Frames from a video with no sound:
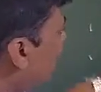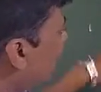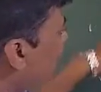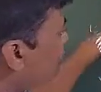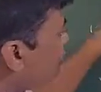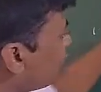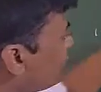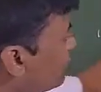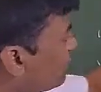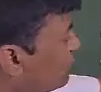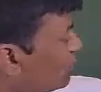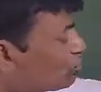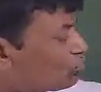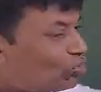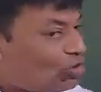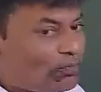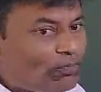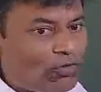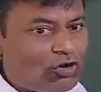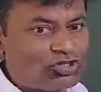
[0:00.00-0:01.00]
to consider the
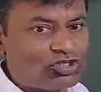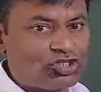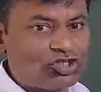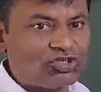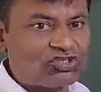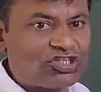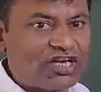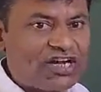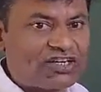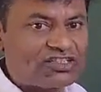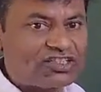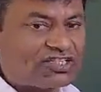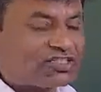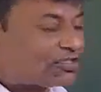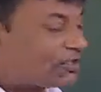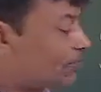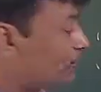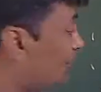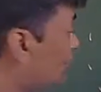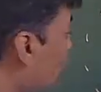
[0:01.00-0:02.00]
two positive charges.
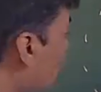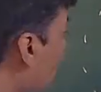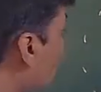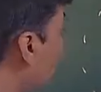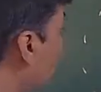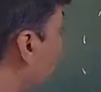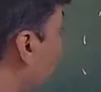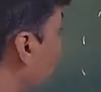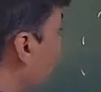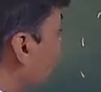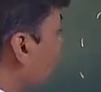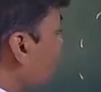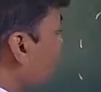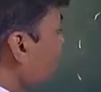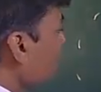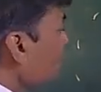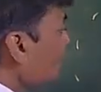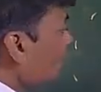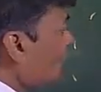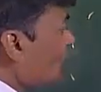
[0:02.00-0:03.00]
Now,
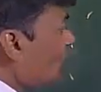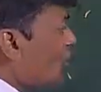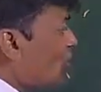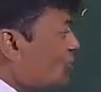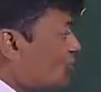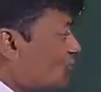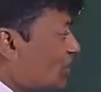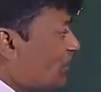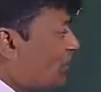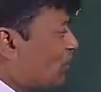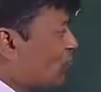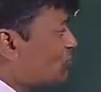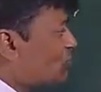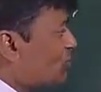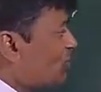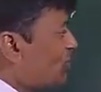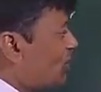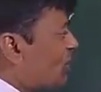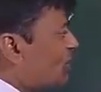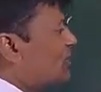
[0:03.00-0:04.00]

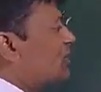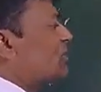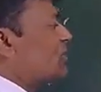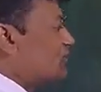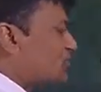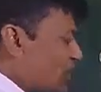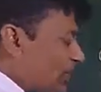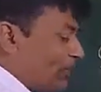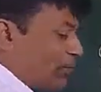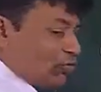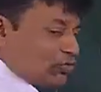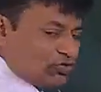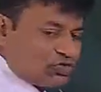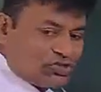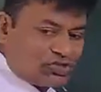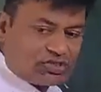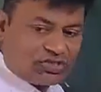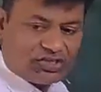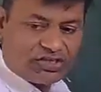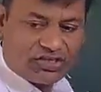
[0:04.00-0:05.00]

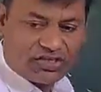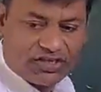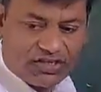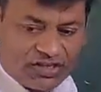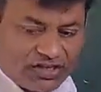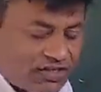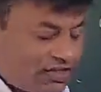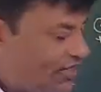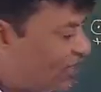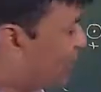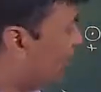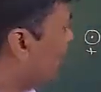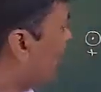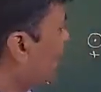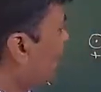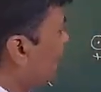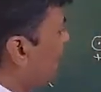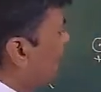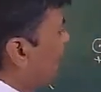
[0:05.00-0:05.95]
suppose here